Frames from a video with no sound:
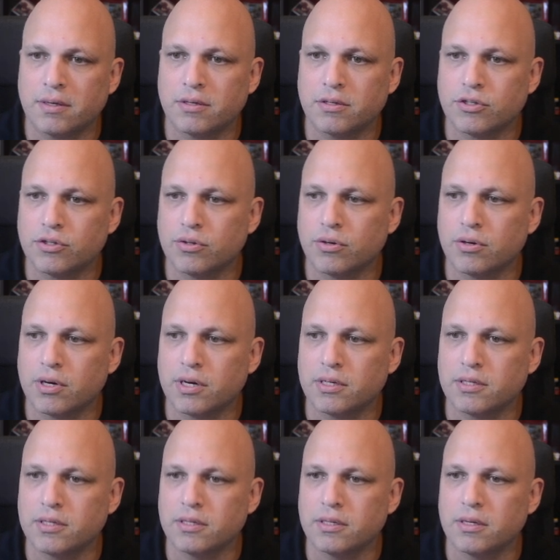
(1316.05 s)

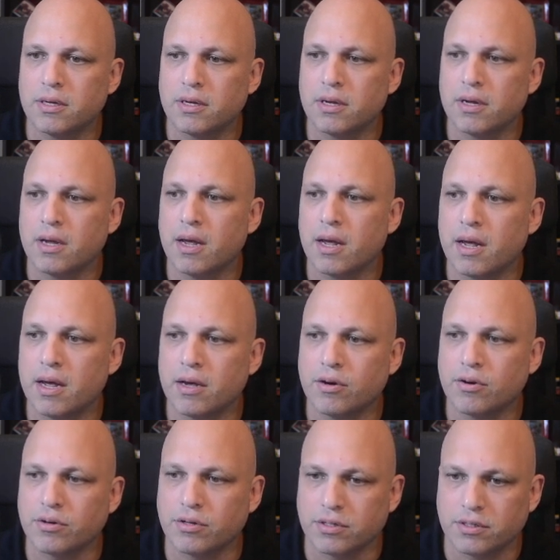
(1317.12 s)
source
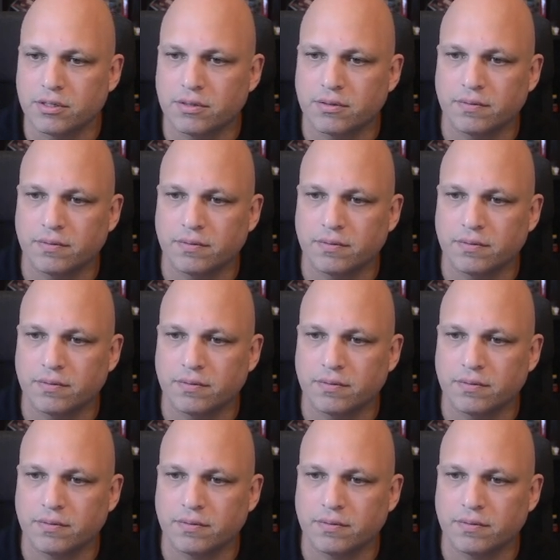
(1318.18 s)
anchors.